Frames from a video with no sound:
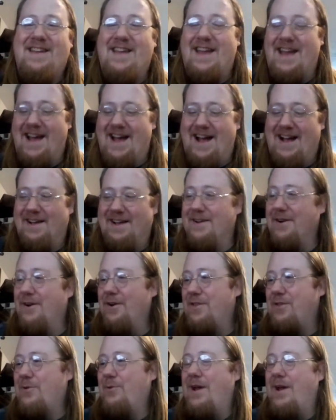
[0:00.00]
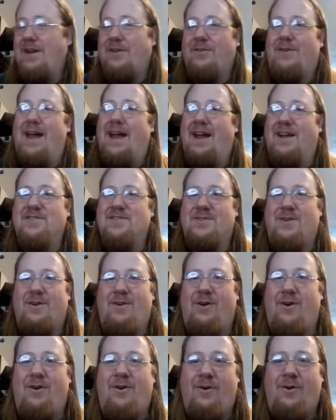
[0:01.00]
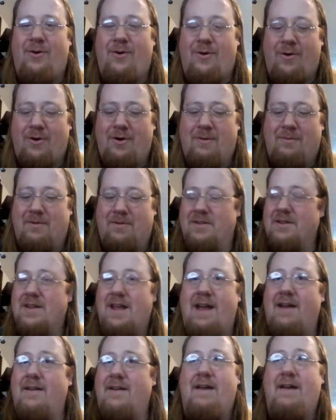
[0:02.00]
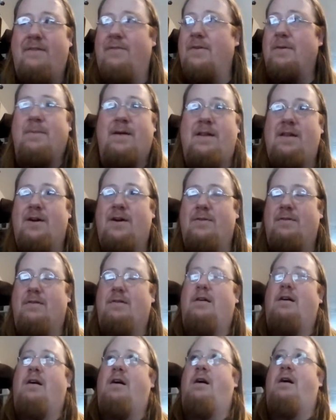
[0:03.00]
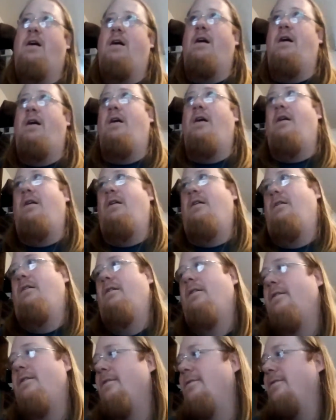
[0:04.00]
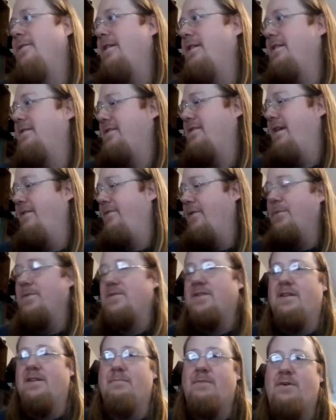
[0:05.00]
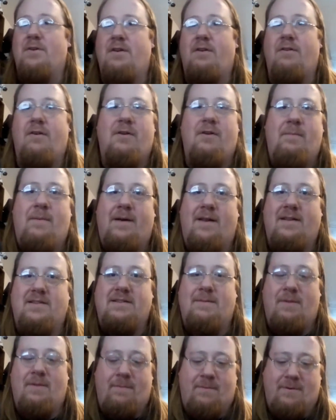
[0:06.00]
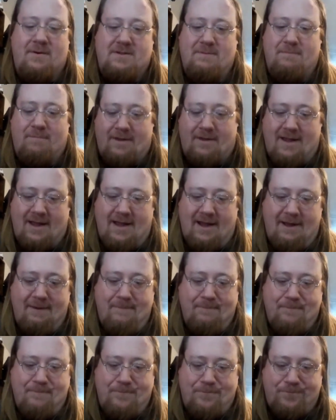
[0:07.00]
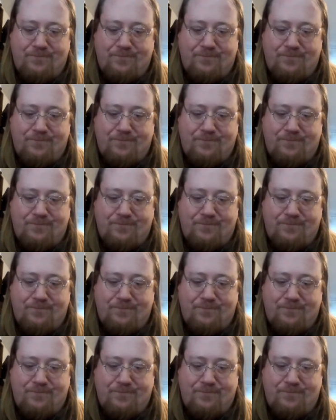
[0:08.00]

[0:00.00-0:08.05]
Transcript: Yeah, earthquake dragons are horrible. Everybody, everyone's gonna moan and groan about it except the person playing it.